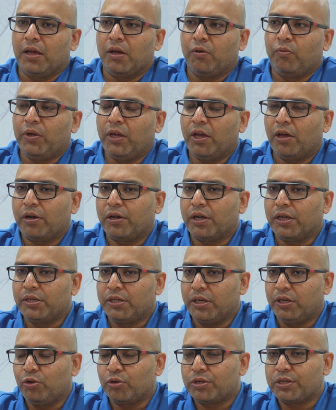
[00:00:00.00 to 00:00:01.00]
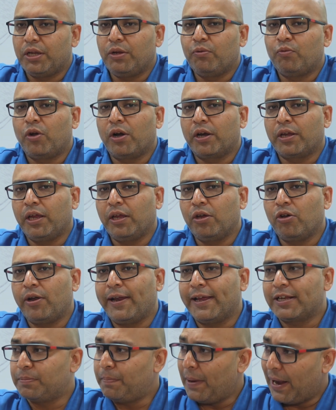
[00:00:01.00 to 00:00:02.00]
we are continuously working on
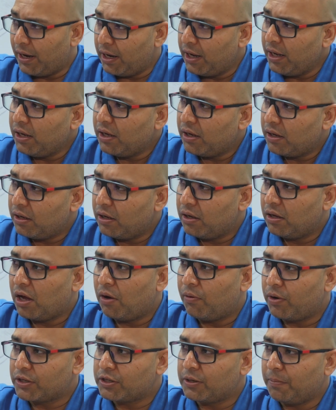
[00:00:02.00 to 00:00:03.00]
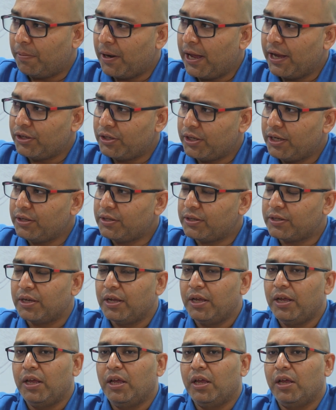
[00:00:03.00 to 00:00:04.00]
expanding our supply chains.
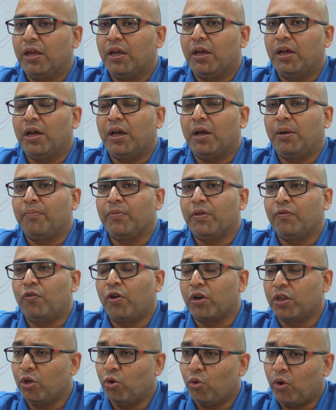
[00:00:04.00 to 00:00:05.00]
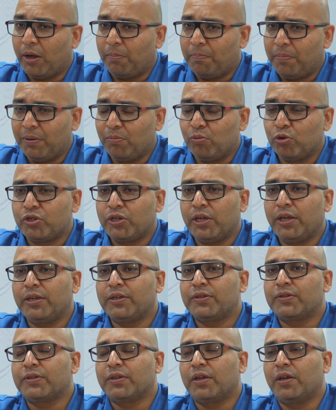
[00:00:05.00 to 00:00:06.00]
For the OIP
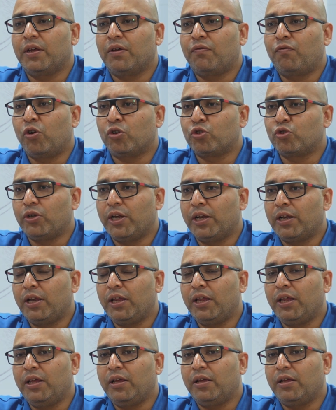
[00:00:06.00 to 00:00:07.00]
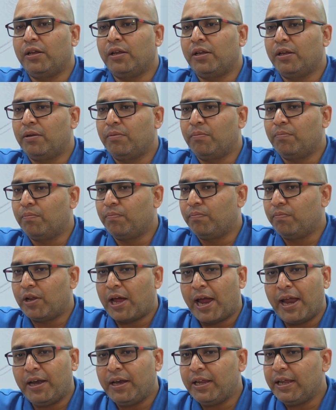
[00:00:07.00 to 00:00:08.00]
bushings, fortunately,
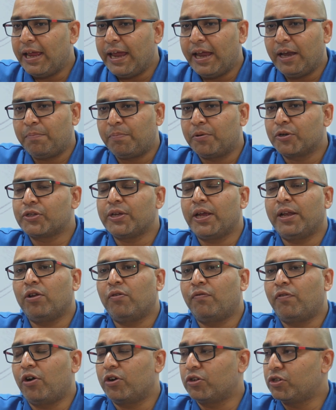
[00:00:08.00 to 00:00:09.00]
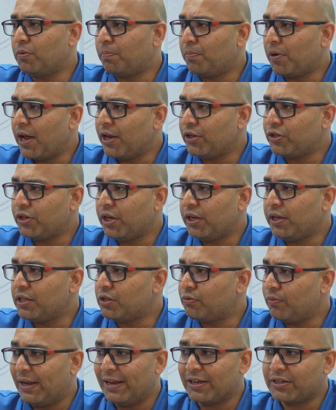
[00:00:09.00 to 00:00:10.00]
98% of our supply chain
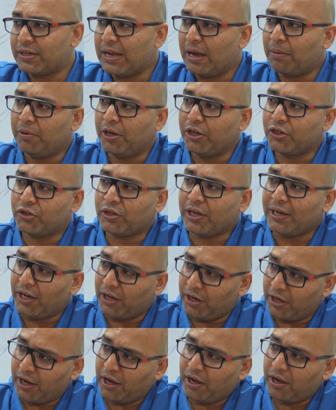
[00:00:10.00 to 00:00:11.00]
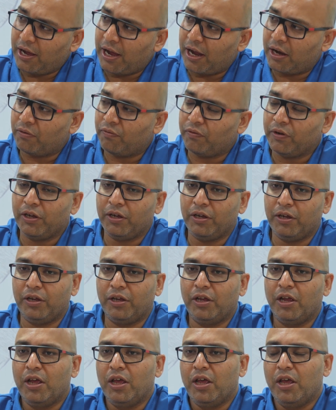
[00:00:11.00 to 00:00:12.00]
is well established in India, and
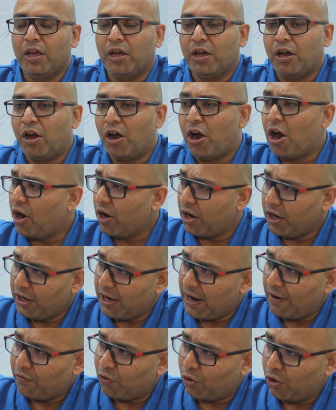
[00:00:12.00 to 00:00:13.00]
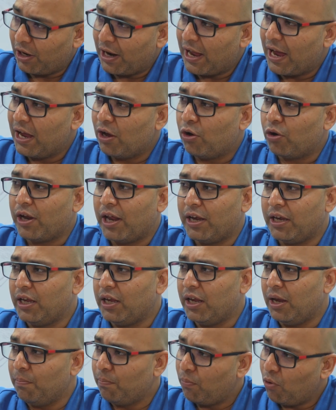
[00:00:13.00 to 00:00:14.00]
we hardly have to rely on
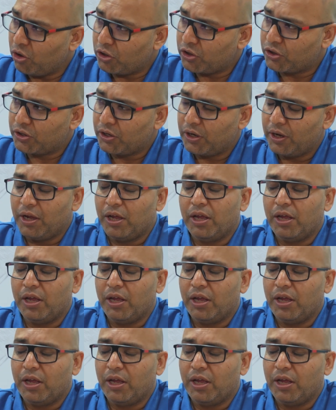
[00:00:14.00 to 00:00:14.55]
any imports.